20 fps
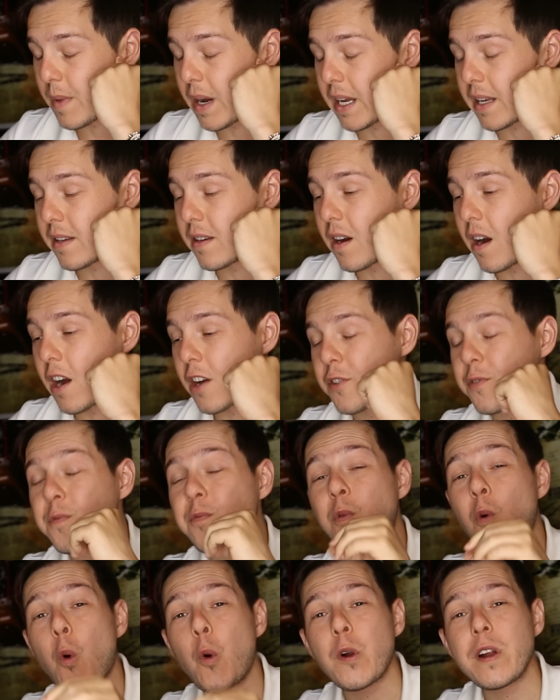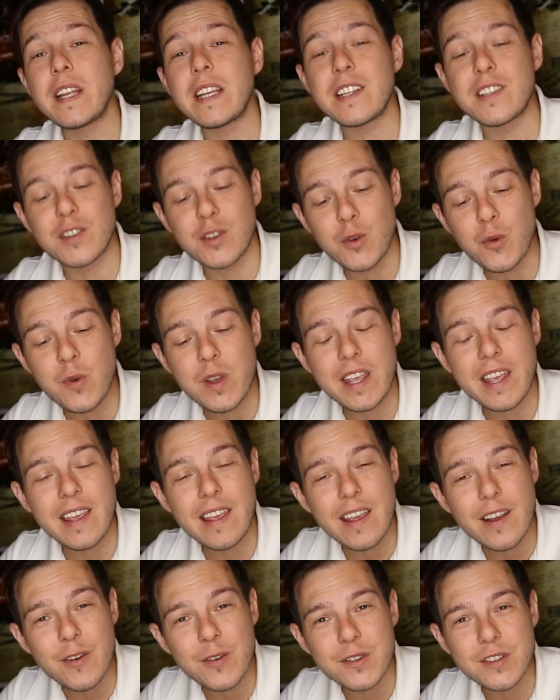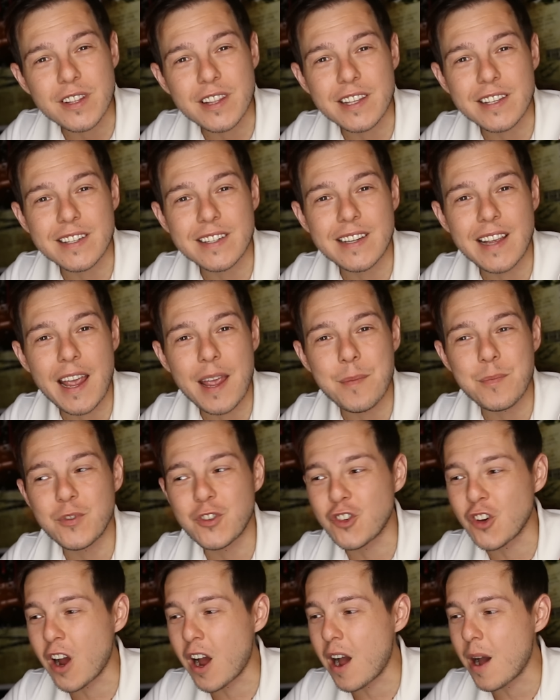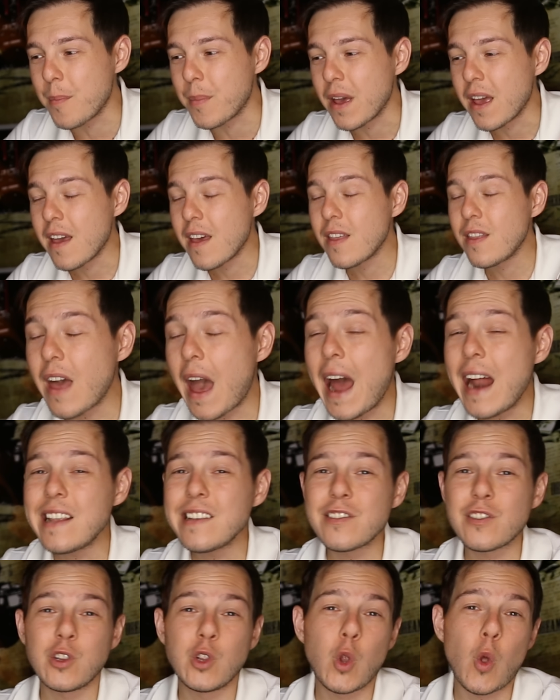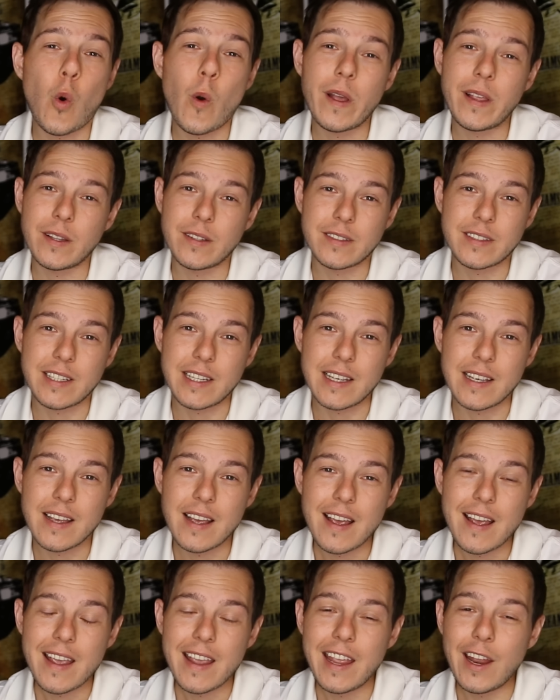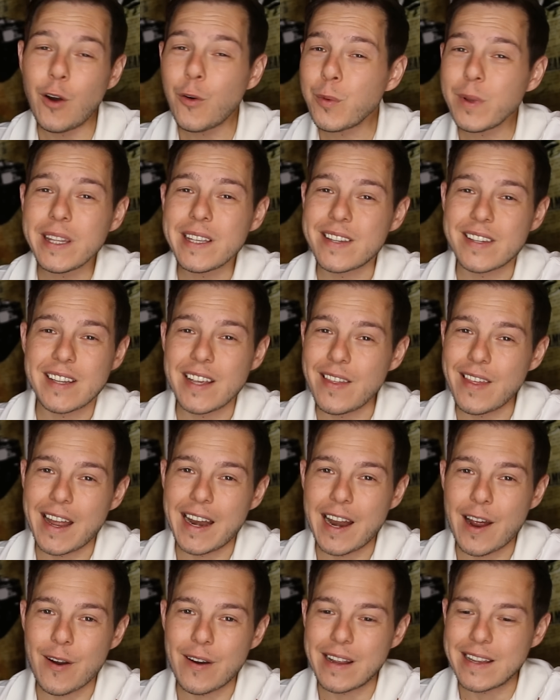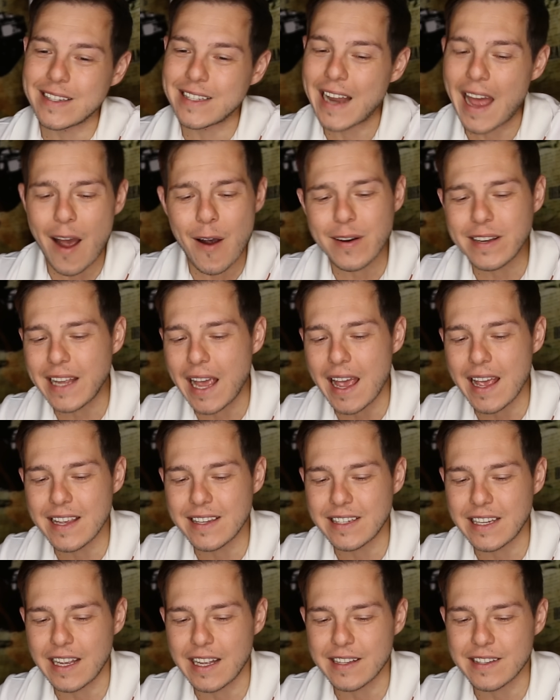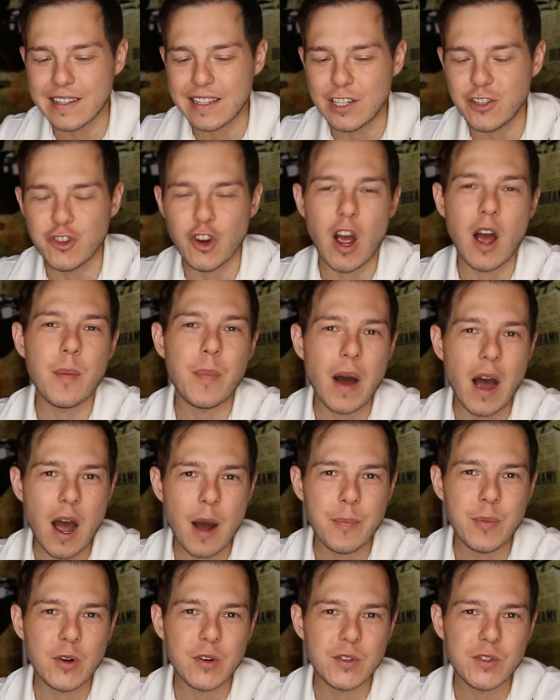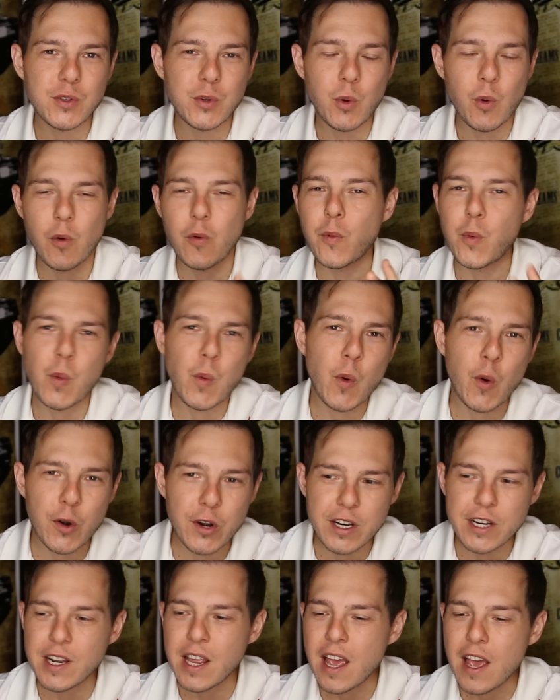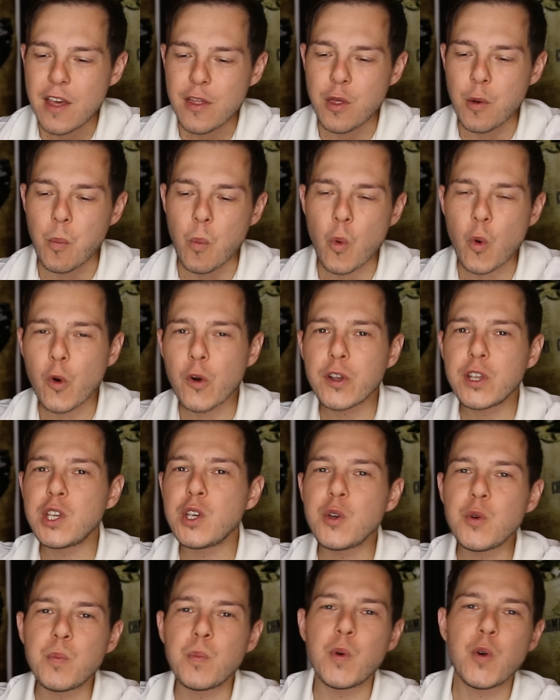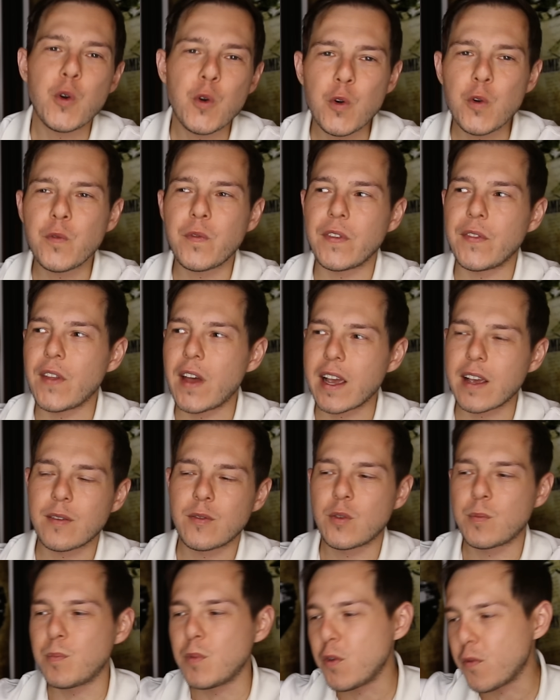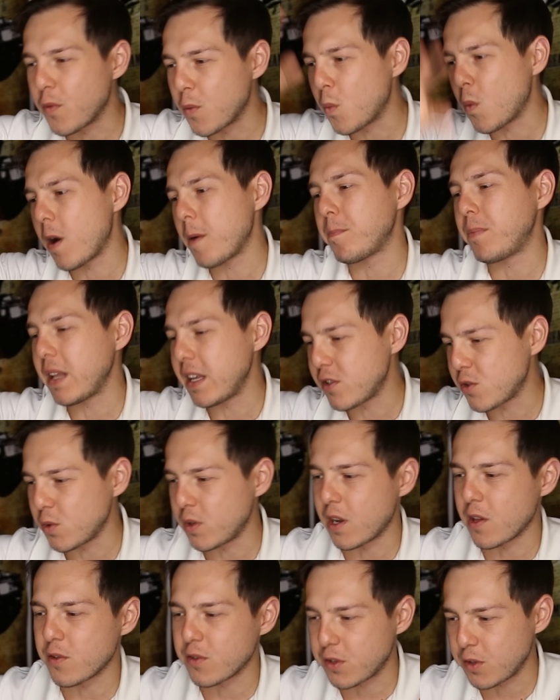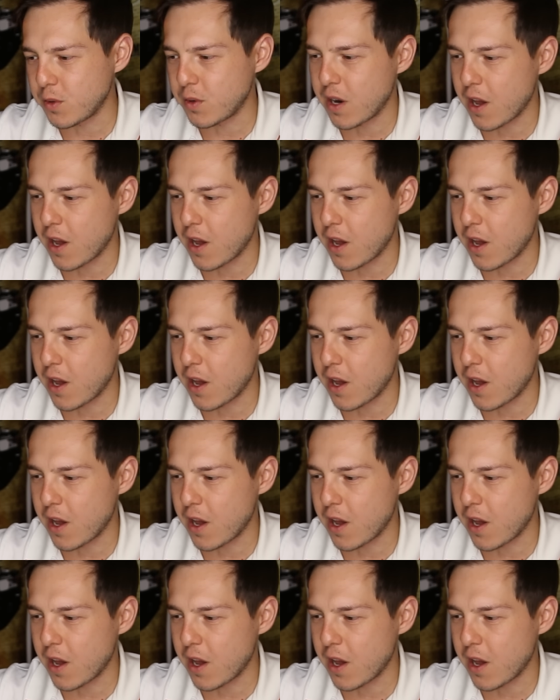my gosh, 42 years at the same job. That is loyalty. You don't really see that nowadays. Nowadays, it's the job hoppers who are rewarded. The more you move and like move from one place to another to